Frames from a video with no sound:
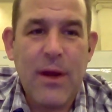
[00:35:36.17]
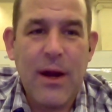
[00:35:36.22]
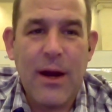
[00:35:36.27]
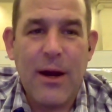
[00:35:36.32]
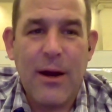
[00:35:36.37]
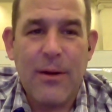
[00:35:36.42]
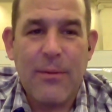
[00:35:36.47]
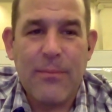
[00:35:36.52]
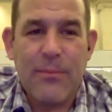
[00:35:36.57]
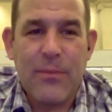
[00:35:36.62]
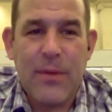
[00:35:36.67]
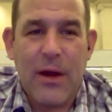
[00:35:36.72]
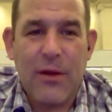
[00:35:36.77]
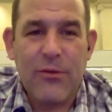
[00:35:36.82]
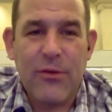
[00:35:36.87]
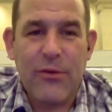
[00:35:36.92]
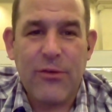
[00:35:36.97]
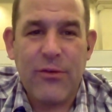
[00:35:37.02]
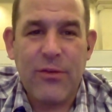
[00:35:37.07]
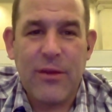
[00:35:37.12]
Um,
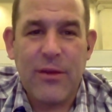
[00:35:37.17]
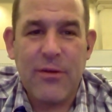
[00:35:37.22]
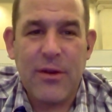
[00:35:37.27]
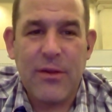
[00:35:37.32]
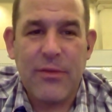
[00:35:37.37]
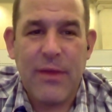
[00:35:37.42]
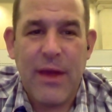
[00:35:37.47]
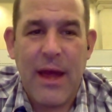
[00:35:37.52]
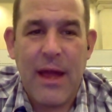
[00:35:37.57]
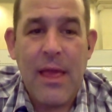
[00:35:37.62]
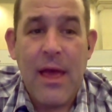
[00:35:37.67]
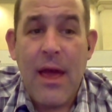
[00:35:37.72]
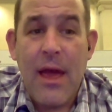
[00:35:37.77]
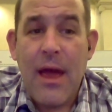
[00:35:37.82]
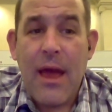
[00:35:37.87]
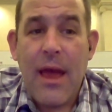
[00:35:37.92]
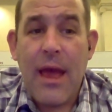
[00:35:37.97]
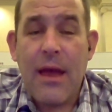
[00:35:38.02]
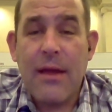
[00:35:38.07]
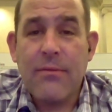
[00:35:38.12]
I'll just leave it. You know, Dell
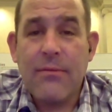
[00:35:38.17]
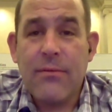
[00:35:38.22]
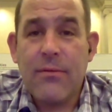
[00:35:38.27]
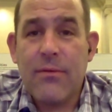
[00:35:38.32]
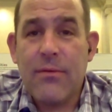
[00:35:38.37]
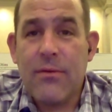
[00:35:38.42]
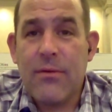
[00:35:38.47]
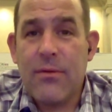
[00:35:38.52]
really and, missed the